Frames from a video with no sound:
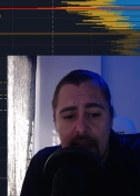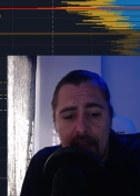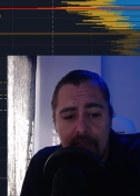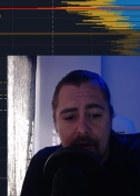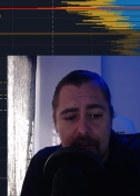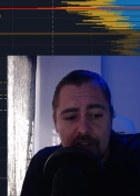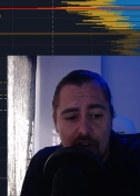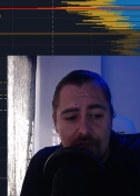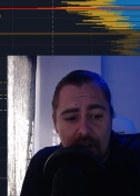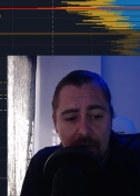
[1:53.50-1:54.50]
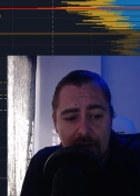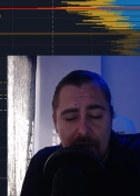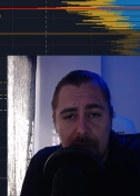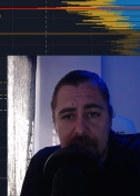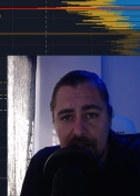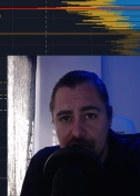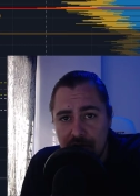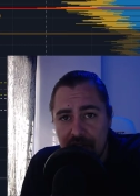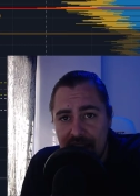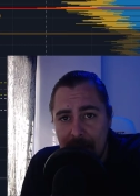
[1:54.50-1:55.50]
There is a very real potential
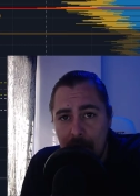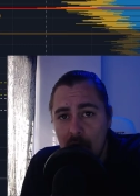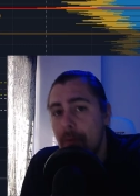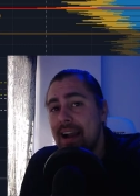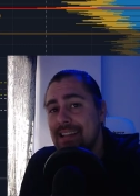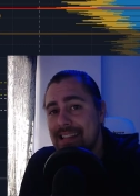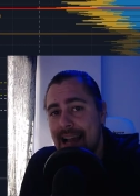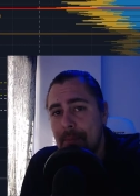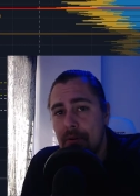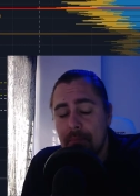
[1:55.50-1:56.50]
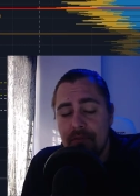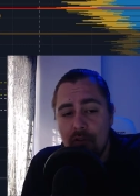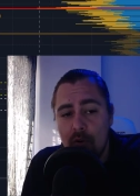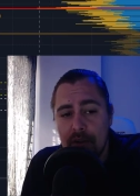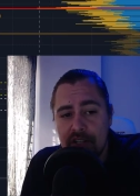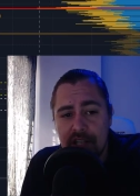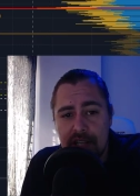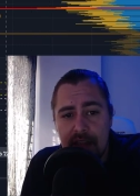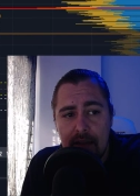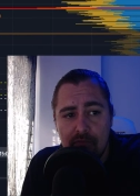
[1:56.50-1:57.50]
for that pullback to happen before we see
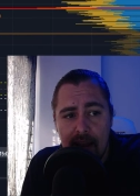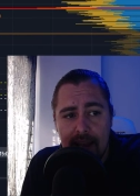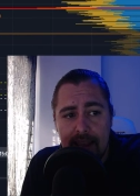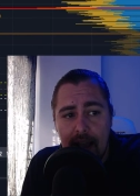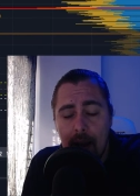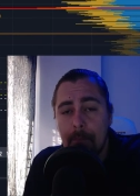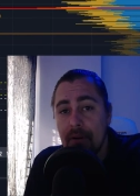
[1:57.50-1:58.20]
that rally up.